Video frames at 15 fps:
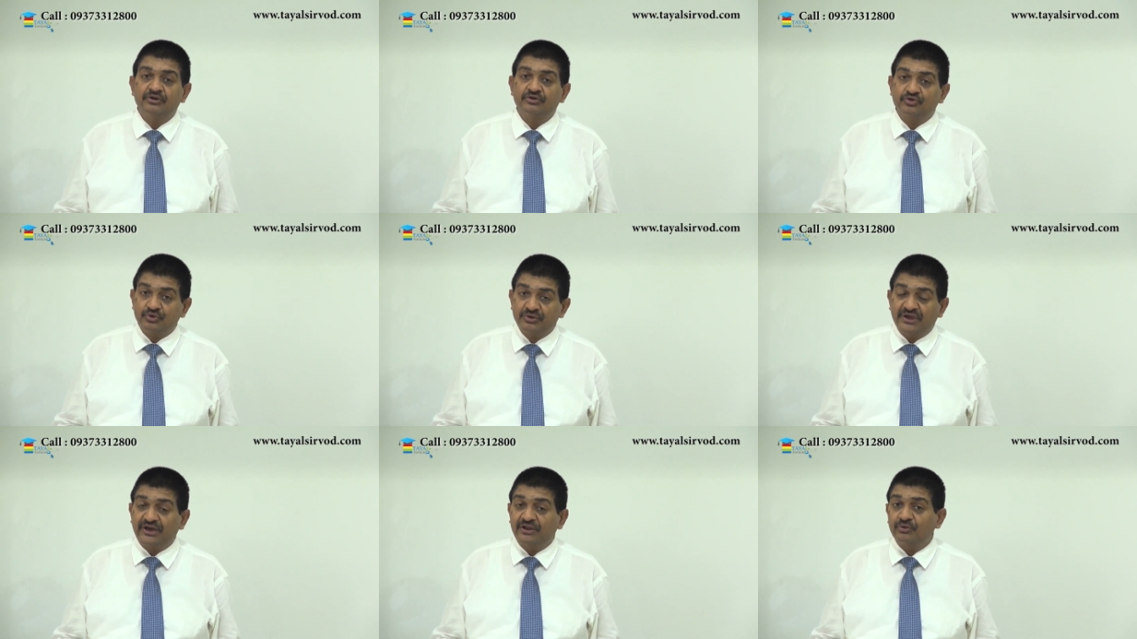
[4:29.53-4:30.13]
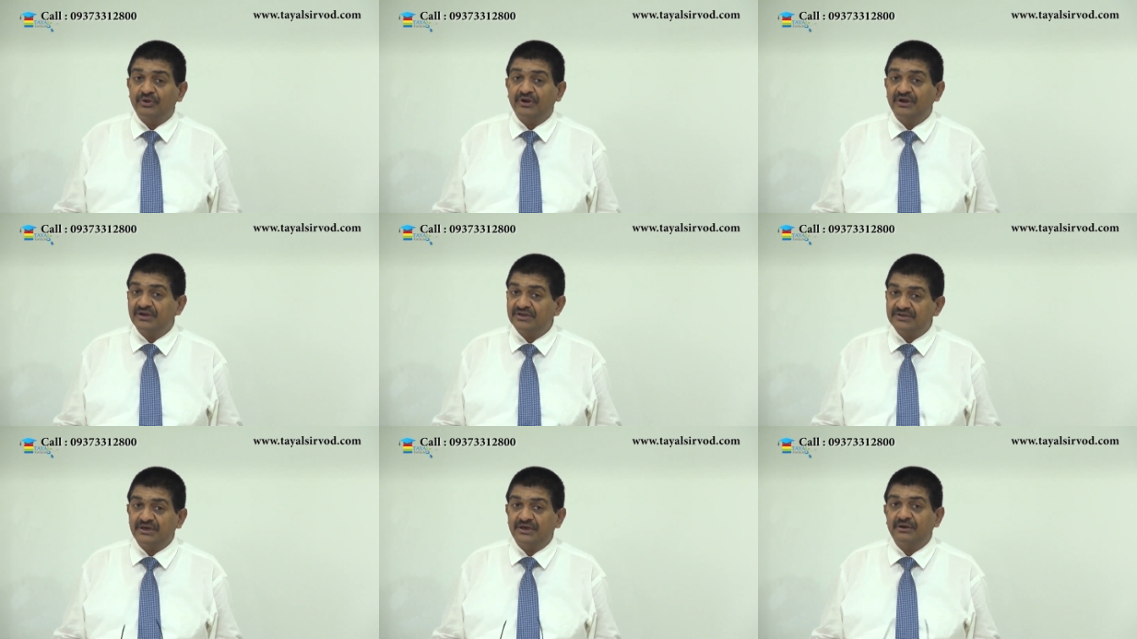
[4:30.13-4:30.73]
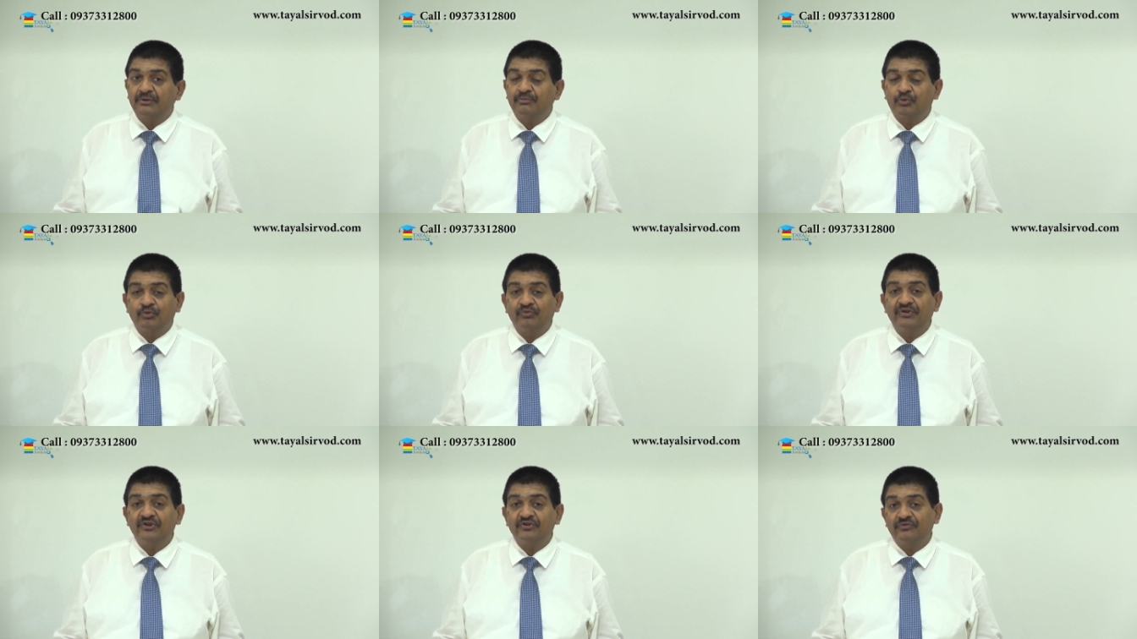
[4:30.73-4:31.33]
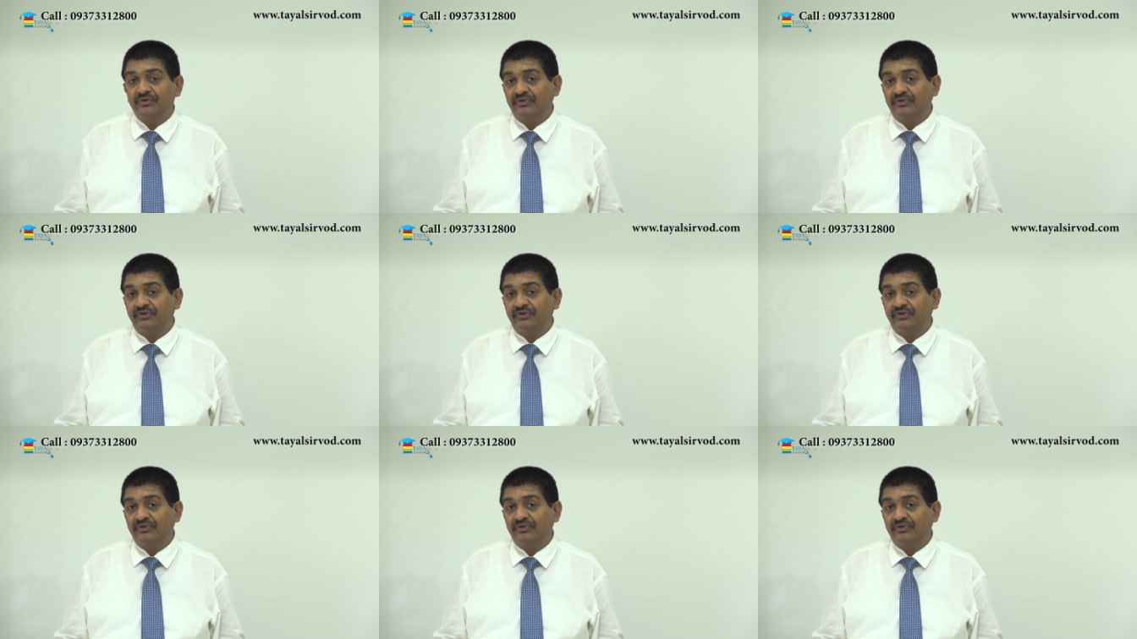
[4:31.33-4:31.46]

so that you can understand the provisions